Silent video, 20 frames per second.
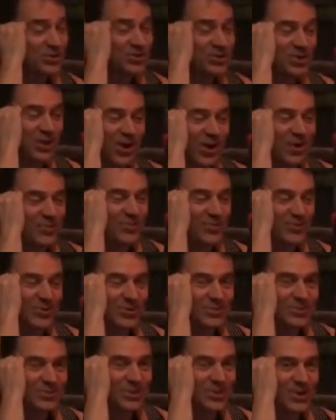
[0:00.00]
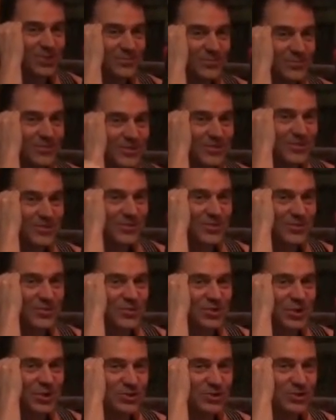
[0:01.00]
time. Did, it, did you notice the car
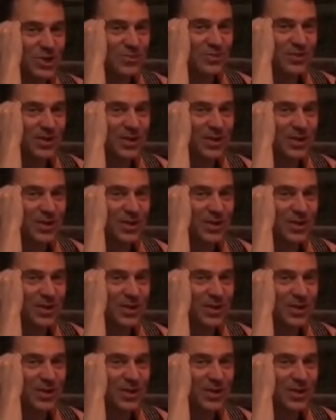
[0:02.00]
park space